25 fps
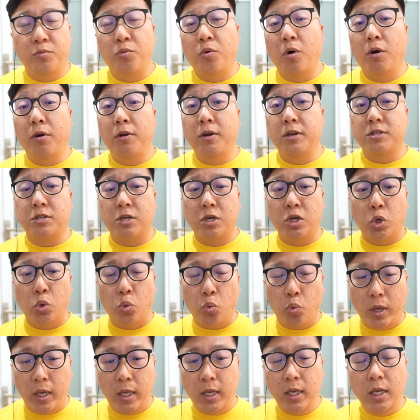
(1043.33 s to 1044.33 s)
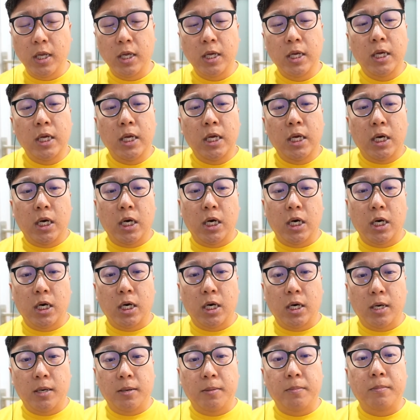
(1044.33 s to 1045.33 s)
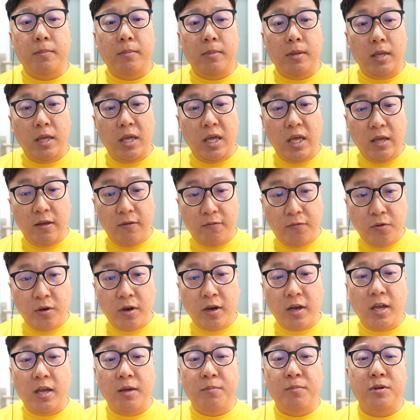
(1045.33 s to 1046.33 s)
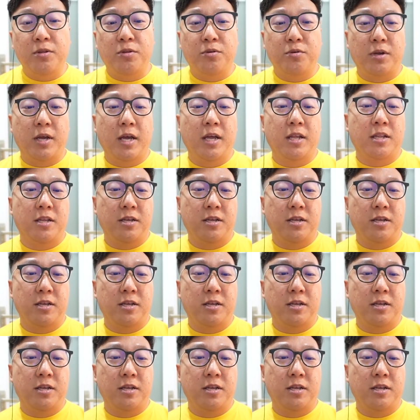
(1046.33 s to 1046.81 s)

Warren is going to win. If you are able to get